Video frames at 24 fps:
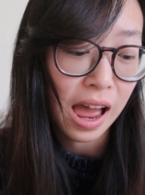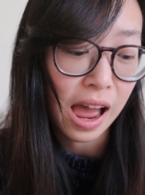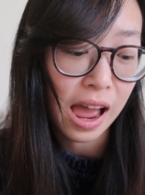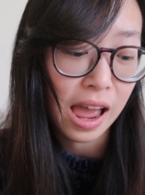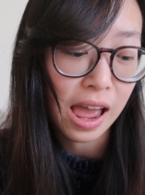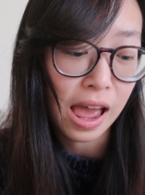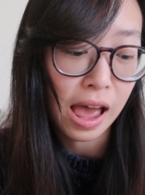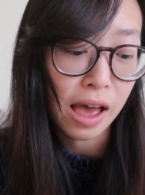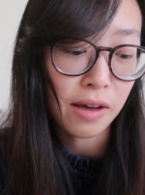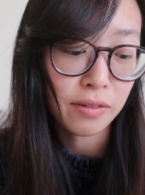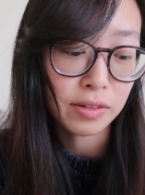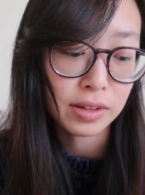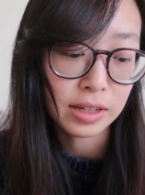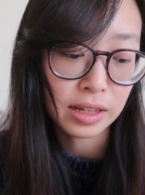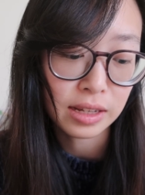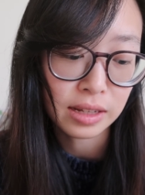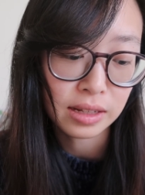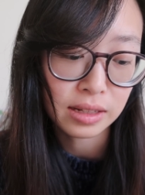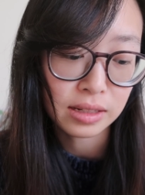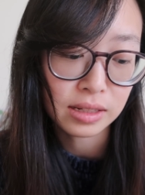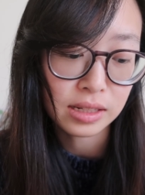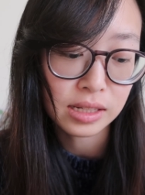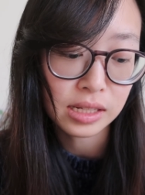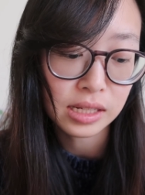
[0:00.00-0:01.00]
I have
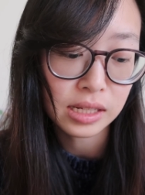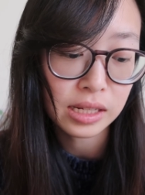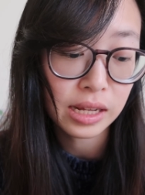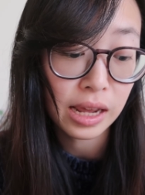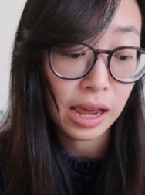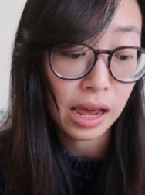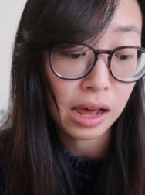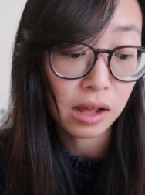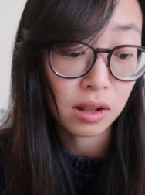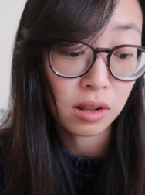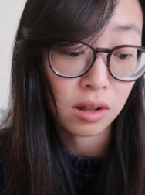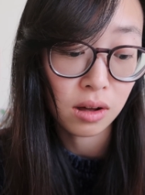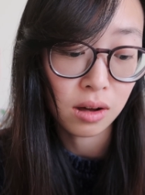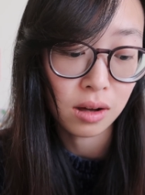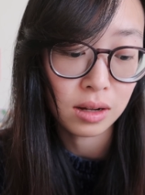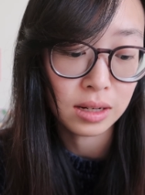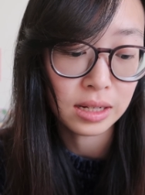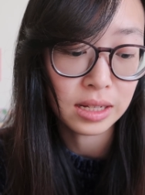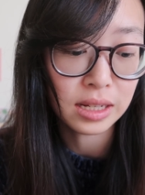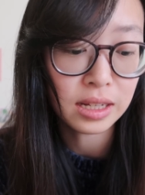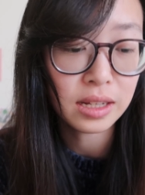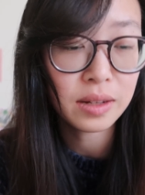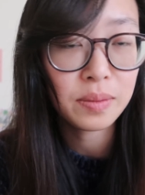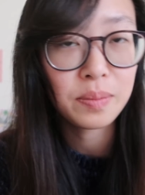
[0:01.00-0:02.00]
a decal on
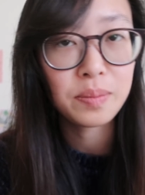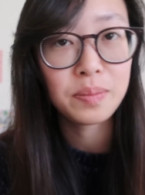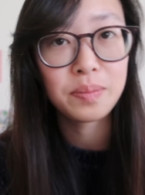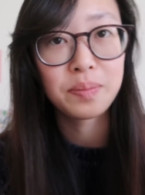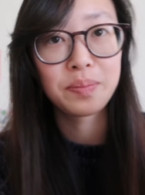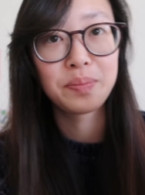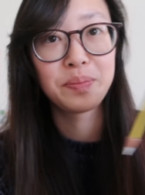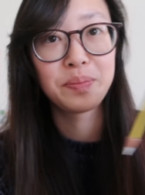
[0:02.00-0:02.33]
it,